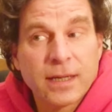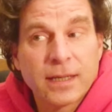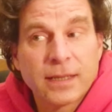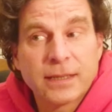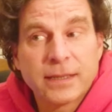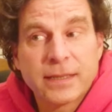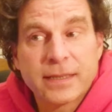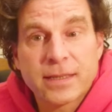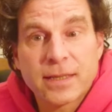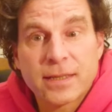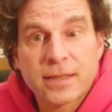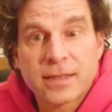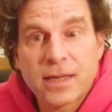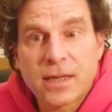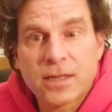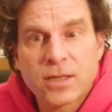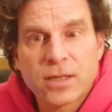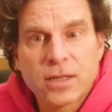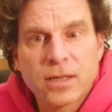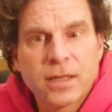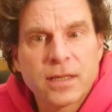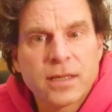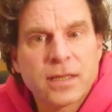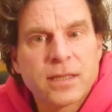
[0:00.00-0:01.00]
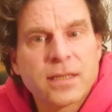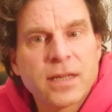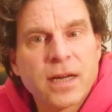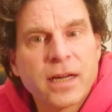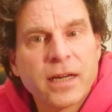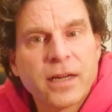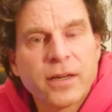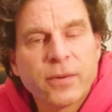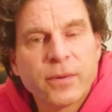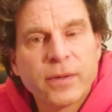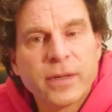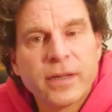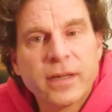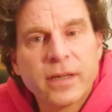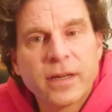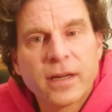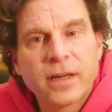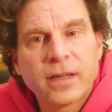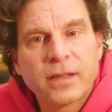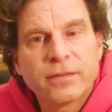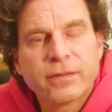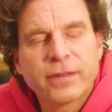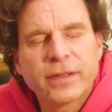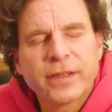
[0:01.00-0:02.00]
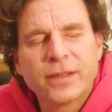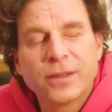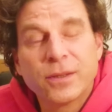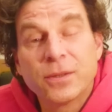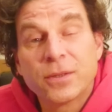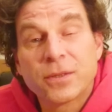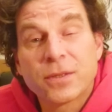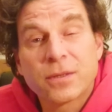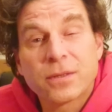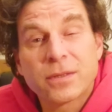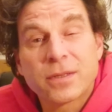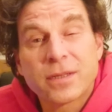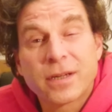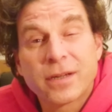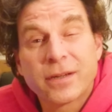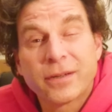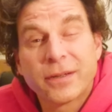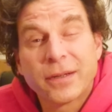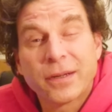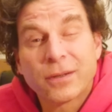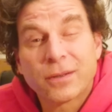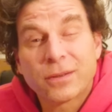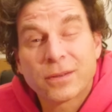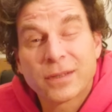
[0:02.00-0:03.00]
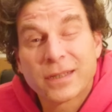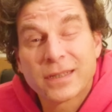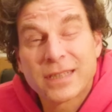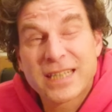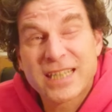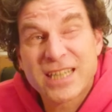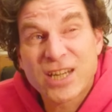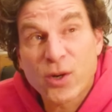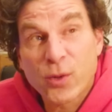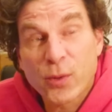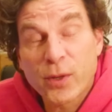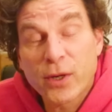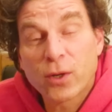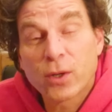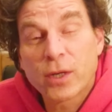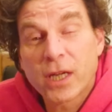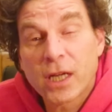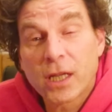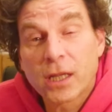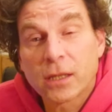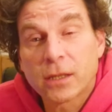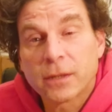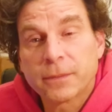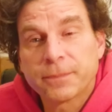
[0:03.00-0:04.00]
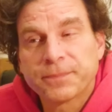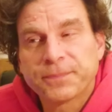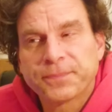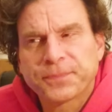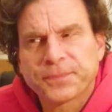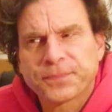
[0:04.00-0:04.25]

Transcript: It's essentially the diary of a loser serial killer.